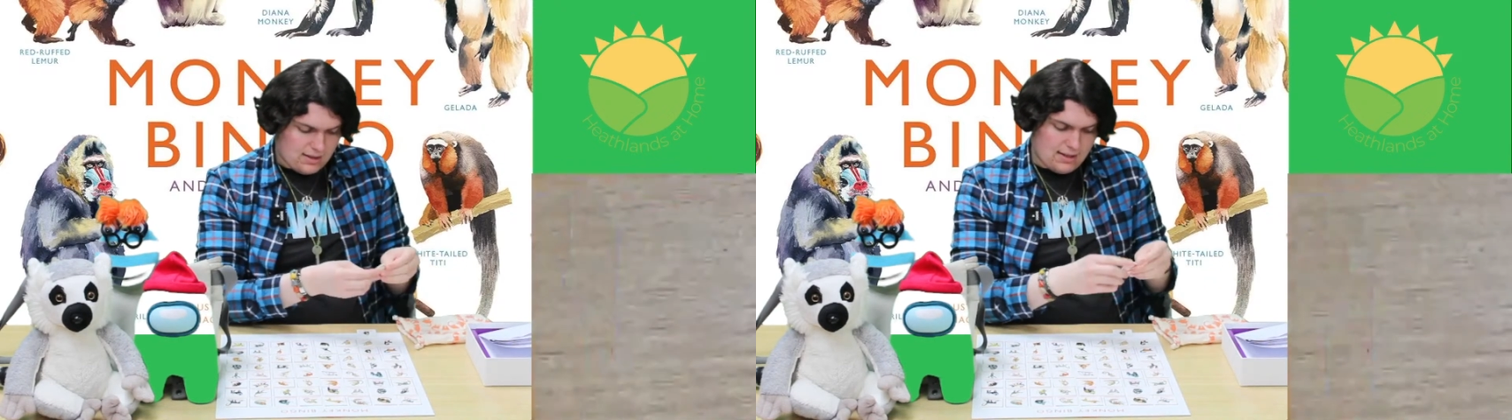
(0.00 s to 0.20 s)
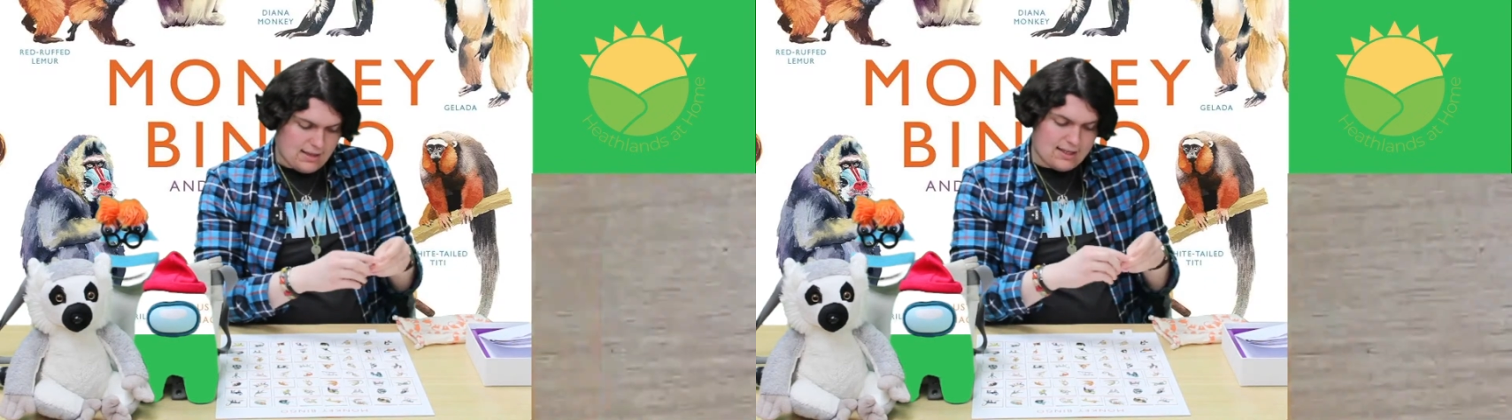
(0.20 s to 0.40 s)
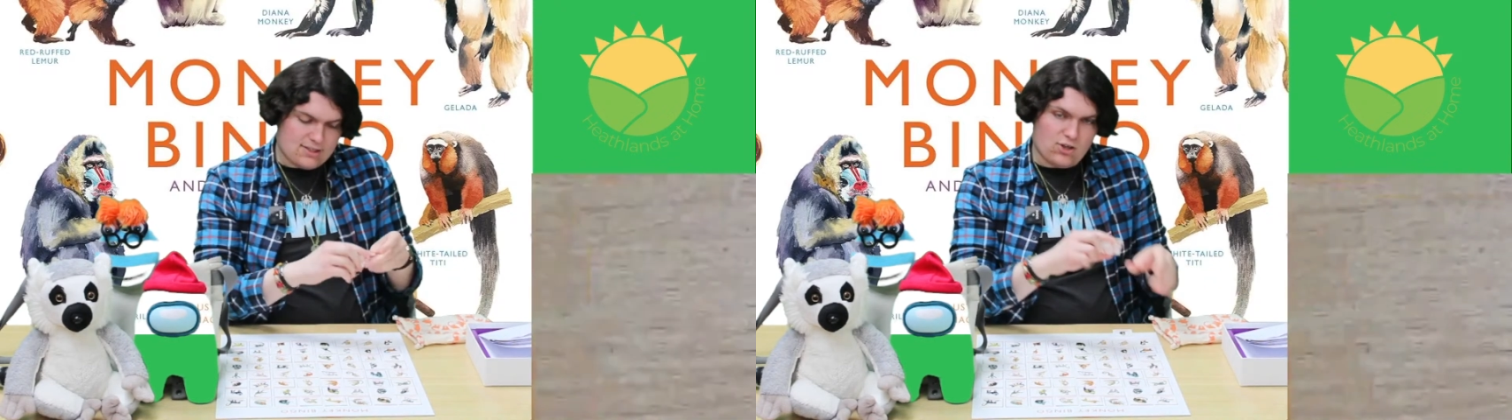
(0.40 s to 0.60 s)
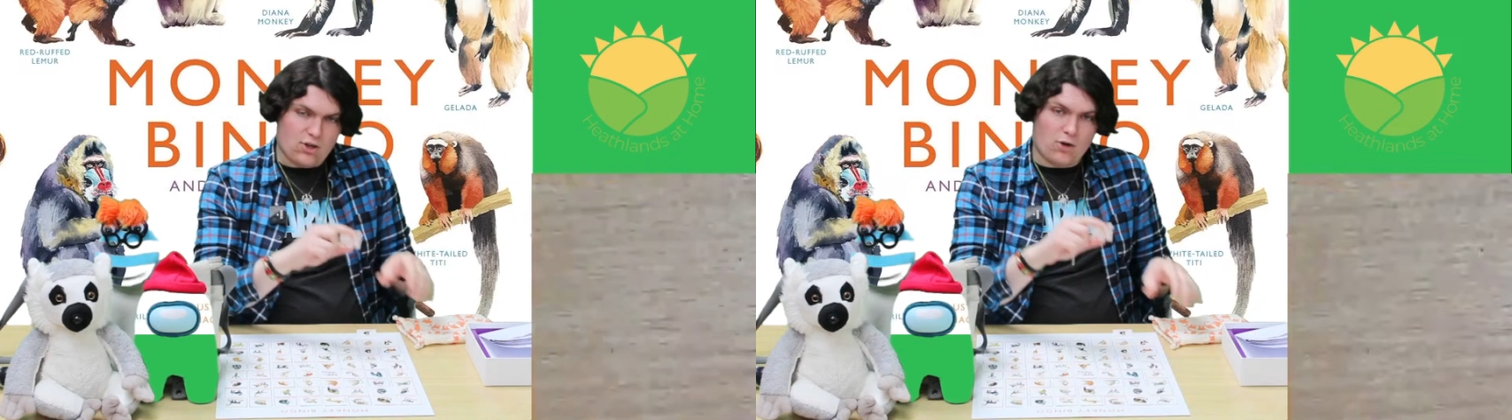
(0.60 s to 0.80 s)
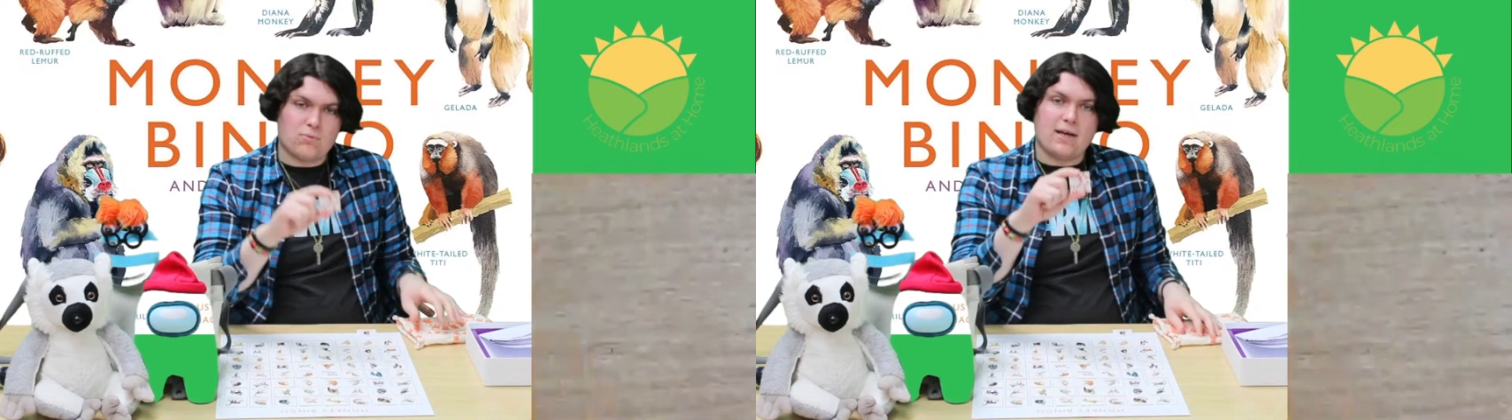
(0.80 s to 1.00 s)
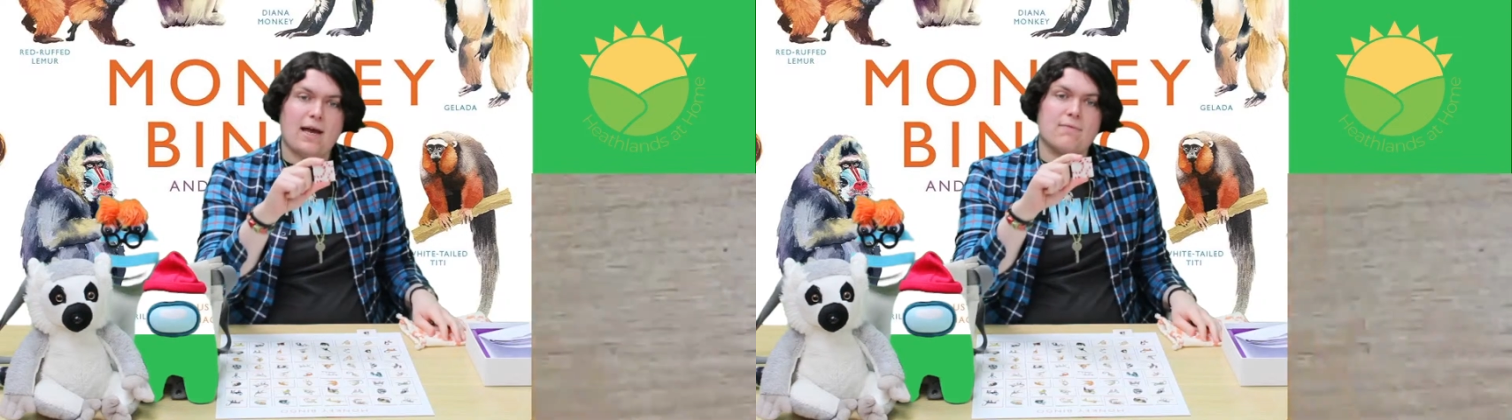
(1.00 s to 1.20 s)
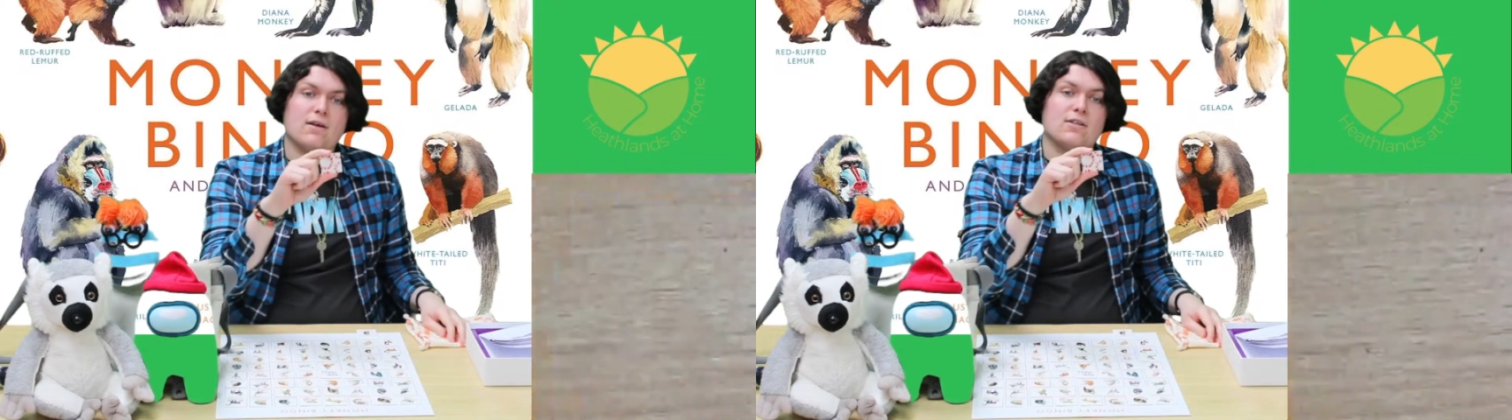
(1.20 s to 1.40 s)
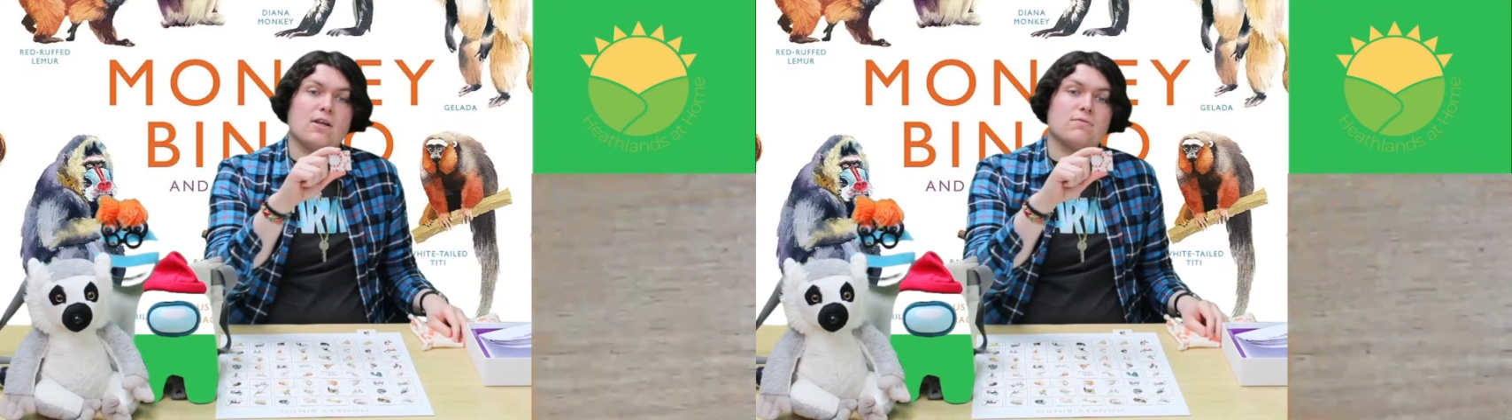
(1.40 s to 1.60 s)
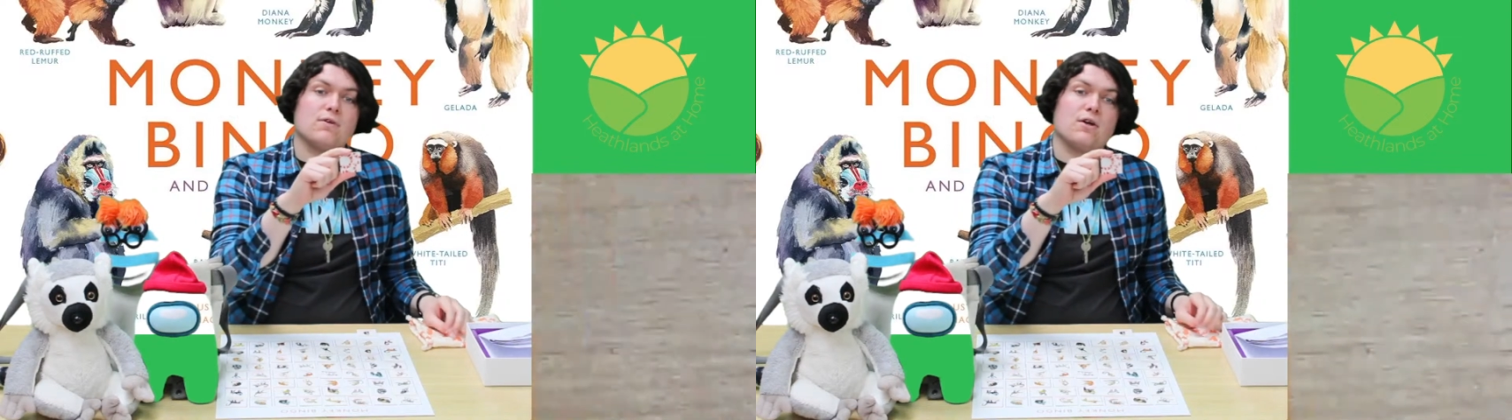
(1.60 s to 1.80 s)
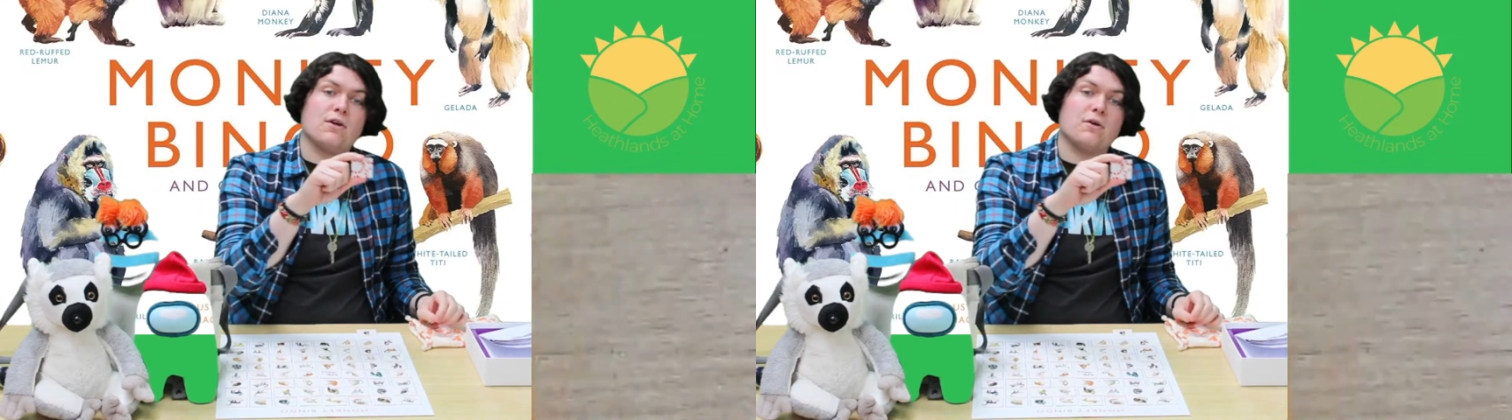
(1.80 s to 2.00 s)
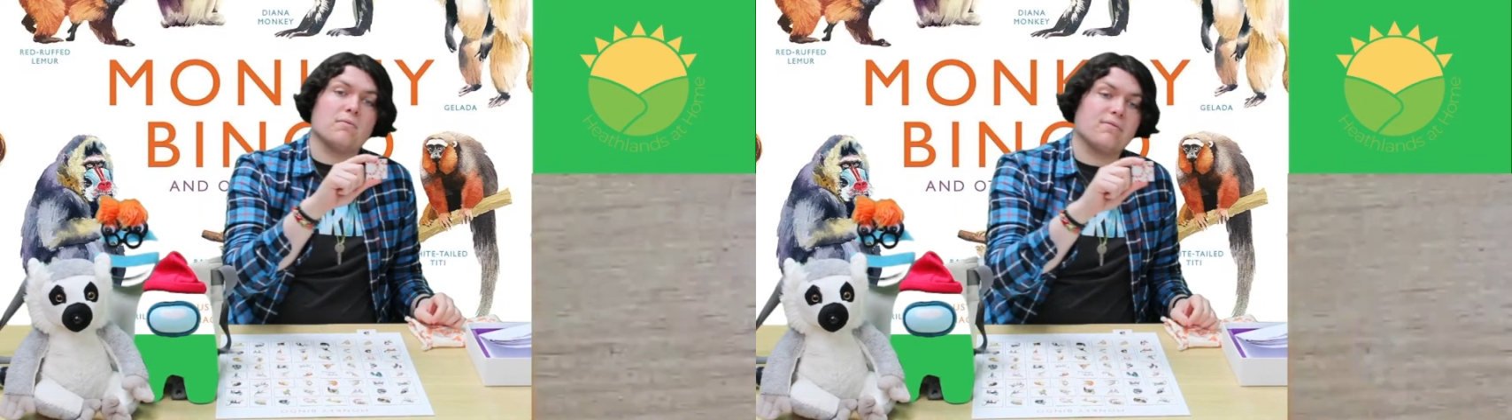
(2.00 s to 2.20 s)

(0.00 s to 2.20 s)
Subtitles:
Next up, we have another